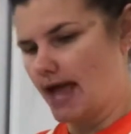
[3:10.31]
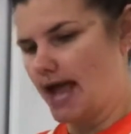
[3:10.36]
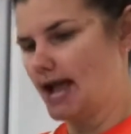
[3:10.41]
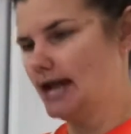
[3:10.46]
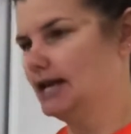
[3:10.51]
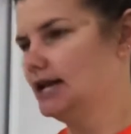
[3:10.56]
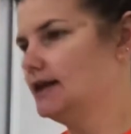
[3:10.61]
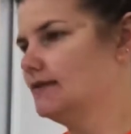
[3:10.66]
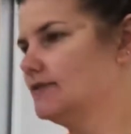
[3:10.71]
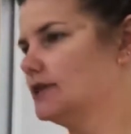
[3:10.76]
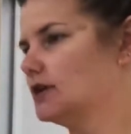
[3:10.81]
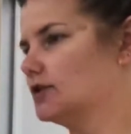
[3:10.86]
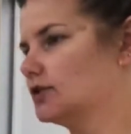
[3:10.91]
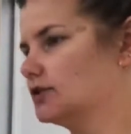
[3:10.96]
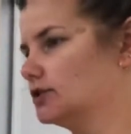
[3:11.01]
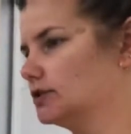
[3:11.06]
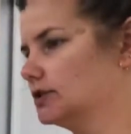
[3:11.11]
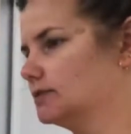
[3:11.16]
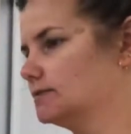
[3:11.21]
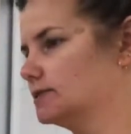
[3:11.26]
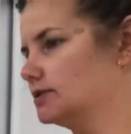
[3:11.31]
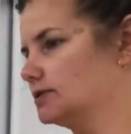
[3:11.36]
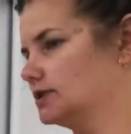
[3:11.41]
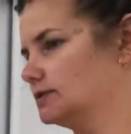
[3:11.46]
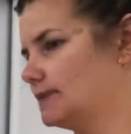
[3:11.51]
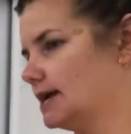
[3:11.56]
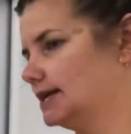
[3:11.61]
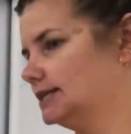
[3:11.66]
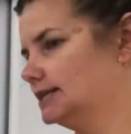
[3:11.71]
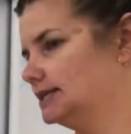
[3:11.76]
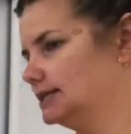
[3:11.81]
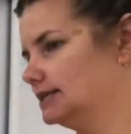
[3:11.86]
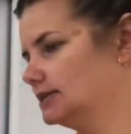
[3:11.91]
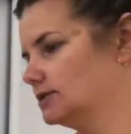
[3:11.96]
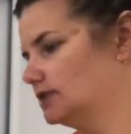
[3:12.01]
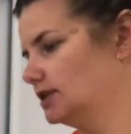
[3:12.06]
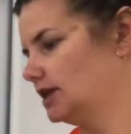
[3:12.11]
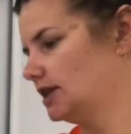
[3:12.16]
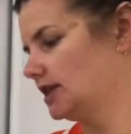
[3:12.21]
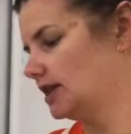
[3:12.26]
any of the herbs or spices
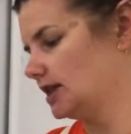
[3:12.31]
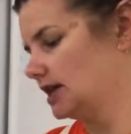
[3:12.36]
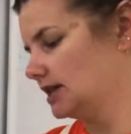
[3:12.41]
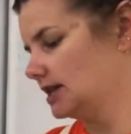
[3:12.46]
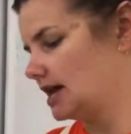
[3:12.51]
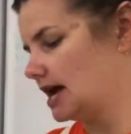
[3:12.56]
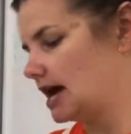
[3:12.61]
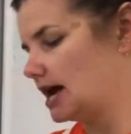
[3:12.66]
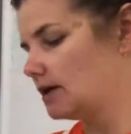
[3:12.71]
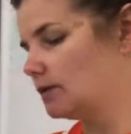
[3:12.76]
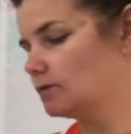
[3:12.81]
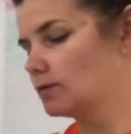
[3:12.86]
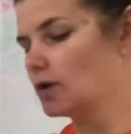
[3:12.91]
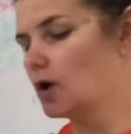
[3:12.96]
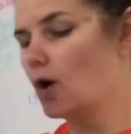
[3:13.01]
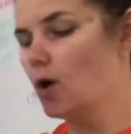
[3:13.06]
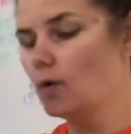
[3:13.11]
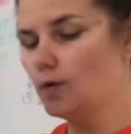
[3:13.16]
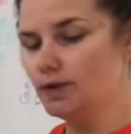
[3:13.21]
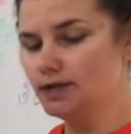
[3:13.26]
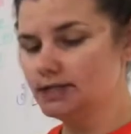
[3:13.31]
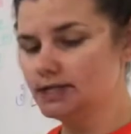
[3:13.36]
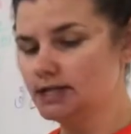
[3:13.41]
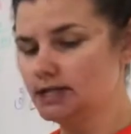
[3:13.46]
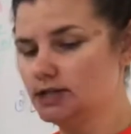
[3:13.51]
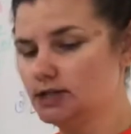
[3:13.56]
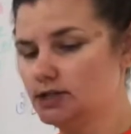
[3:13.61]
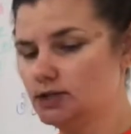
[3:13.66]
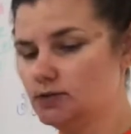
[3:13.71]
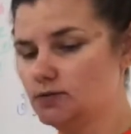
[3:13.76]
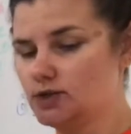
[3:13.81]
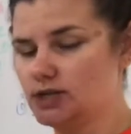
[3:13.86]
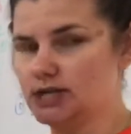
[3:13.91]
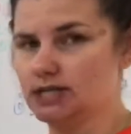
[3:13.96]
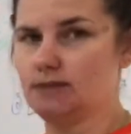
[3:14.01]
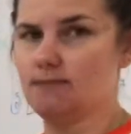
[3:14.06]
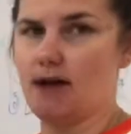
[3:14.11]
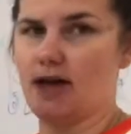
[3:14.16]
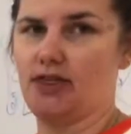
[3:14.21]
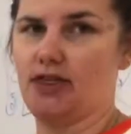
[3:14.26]
or anything like that, we're always gonna do
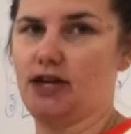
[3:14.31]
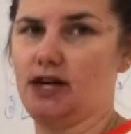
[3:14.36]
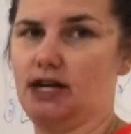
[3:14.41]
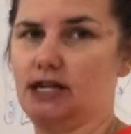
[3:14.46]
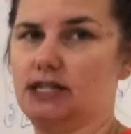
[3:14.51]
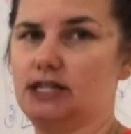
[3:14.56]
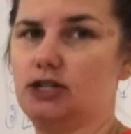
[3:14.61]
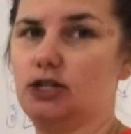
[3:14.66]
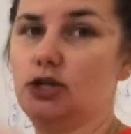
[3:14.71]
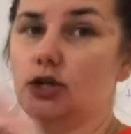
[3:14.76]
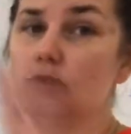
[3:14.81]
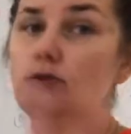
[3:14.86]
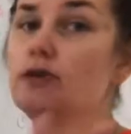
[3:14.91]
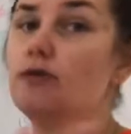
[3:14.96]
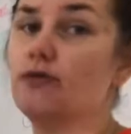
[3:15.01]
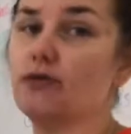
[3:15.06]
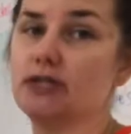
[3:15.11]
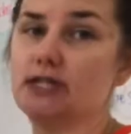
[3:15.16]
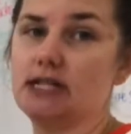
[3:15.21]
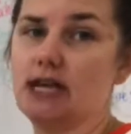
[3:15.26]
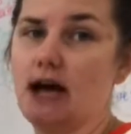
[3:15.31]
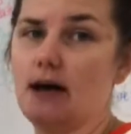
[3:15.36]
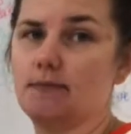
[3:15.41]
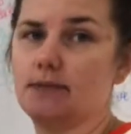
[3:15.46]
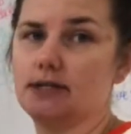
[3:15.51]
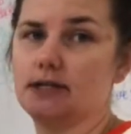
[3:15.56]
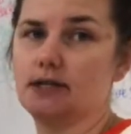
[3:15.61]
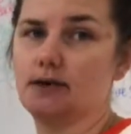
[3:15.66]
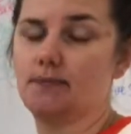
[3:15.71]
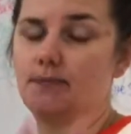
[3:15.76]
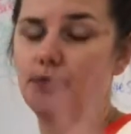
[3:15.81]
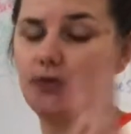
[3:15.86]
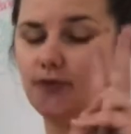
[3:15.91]
this method, and it's 2 different steps.